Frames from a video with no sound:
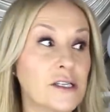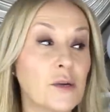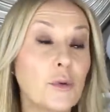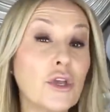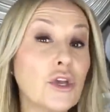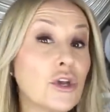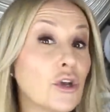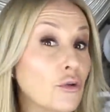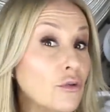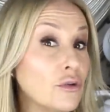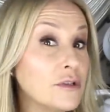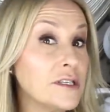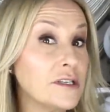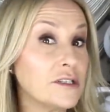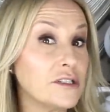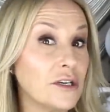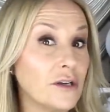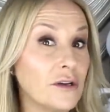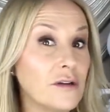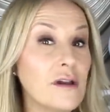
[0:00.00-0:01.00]
So what you could
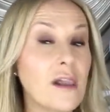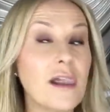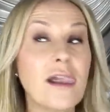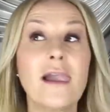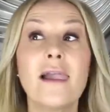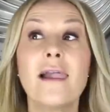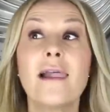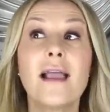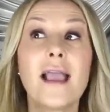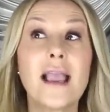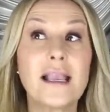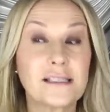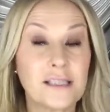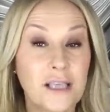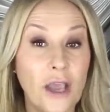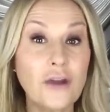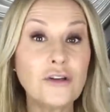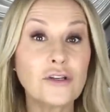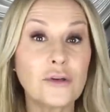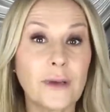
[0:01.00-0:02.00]
also do is
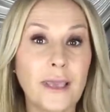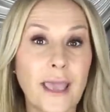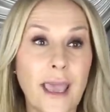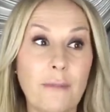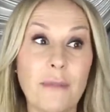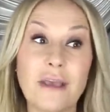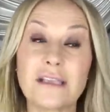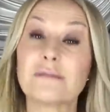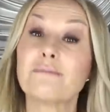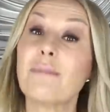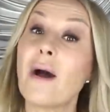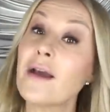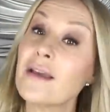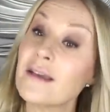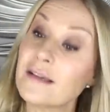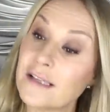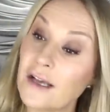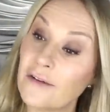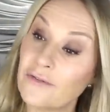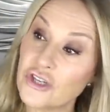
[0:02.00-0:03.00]
go to a chemist, buy
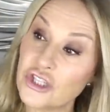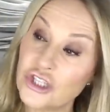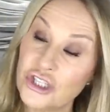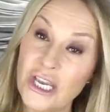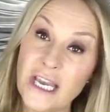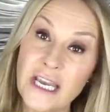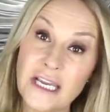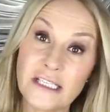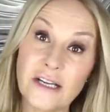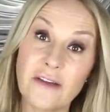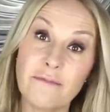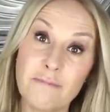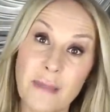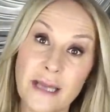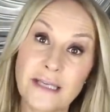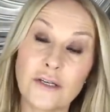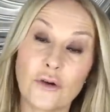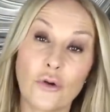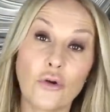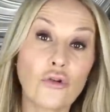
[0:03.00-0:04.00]
yourself a sheet of
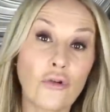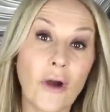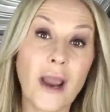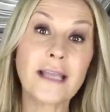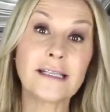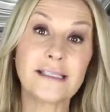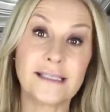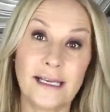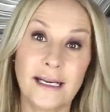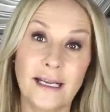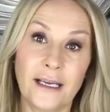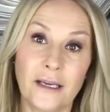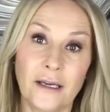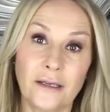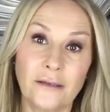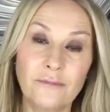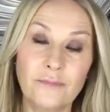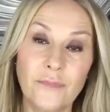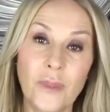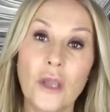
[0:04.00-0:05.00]
medical grade
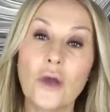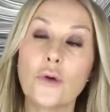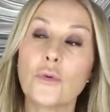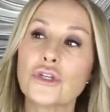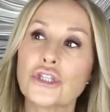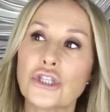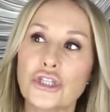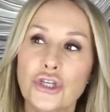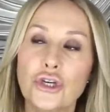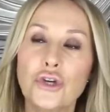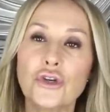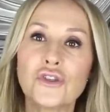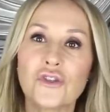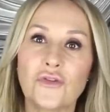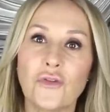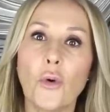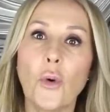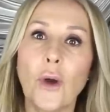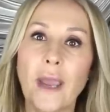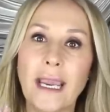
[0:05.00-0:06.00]
silicone, which is
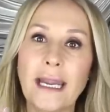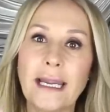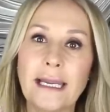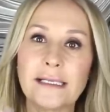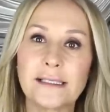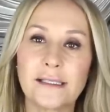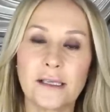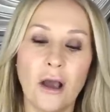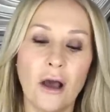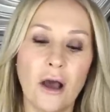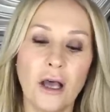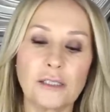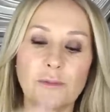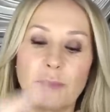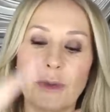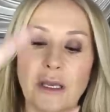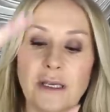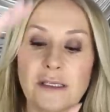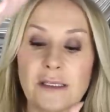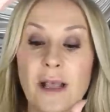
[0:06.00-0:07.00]
used for healing scars
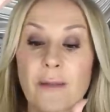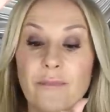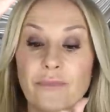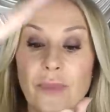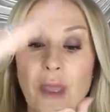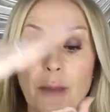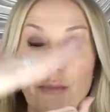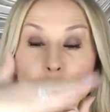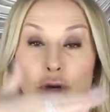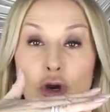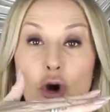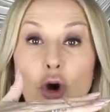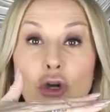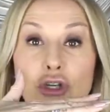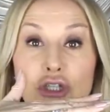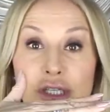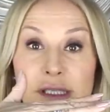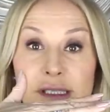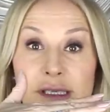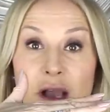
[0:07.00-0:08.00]
because they put it
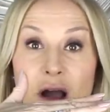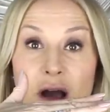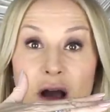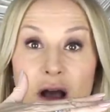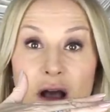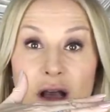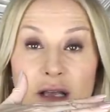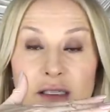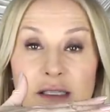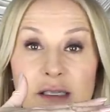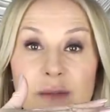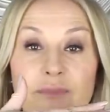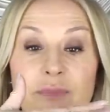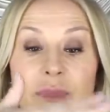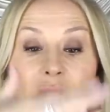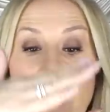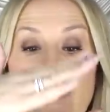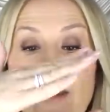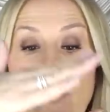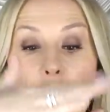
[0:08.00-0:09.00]
onto scars,
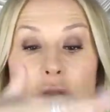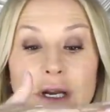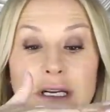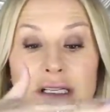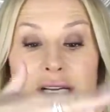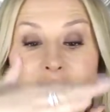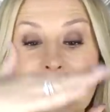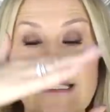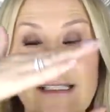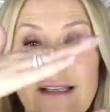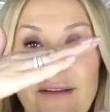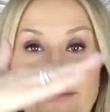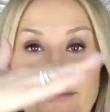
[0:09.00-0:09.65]
and then what it does is